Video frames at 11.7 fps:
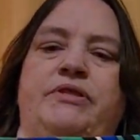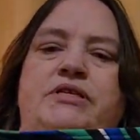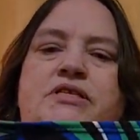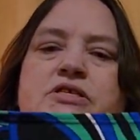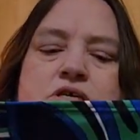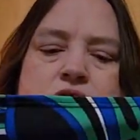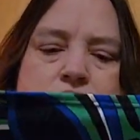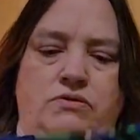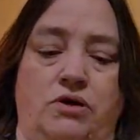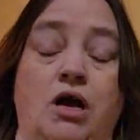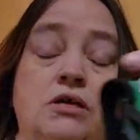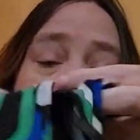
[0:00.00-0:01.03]
This is cute.
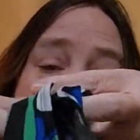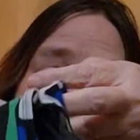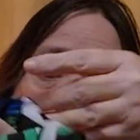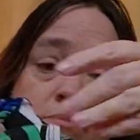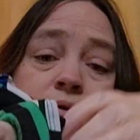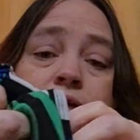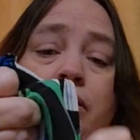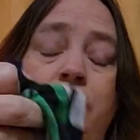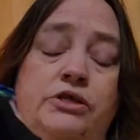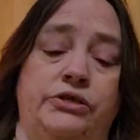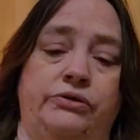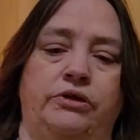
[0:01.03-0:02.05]
Also AB
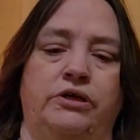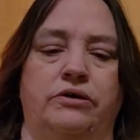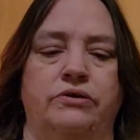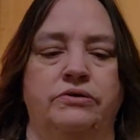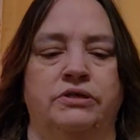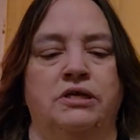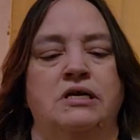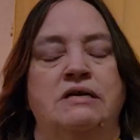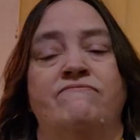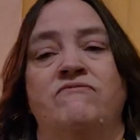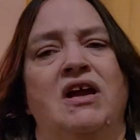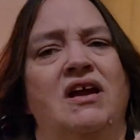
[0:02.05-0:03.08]
Studios.
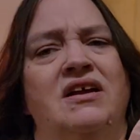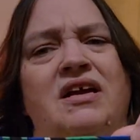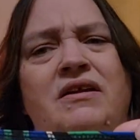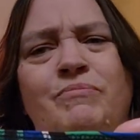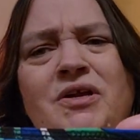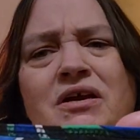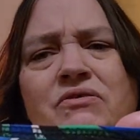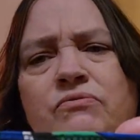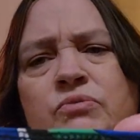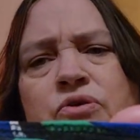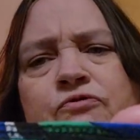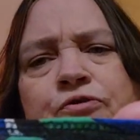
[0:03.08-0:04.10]
I'm not
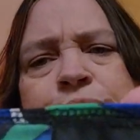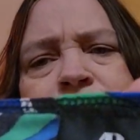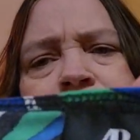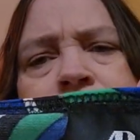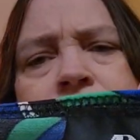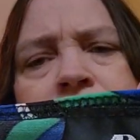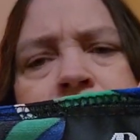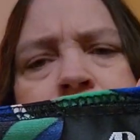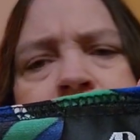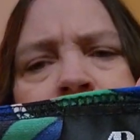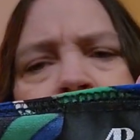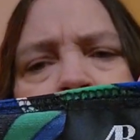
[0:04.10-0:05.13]
real familiar with
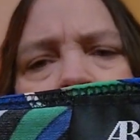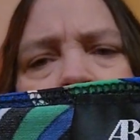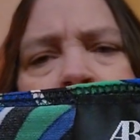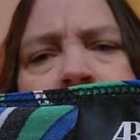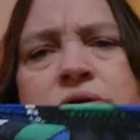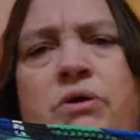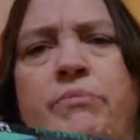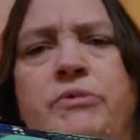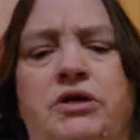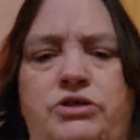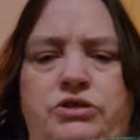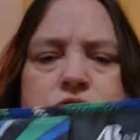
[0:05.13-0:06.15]
AB Studios, so I'm
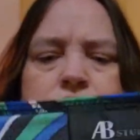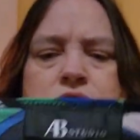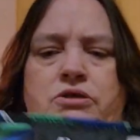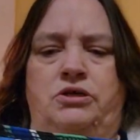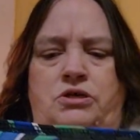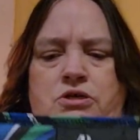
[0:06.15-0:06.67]
not sure.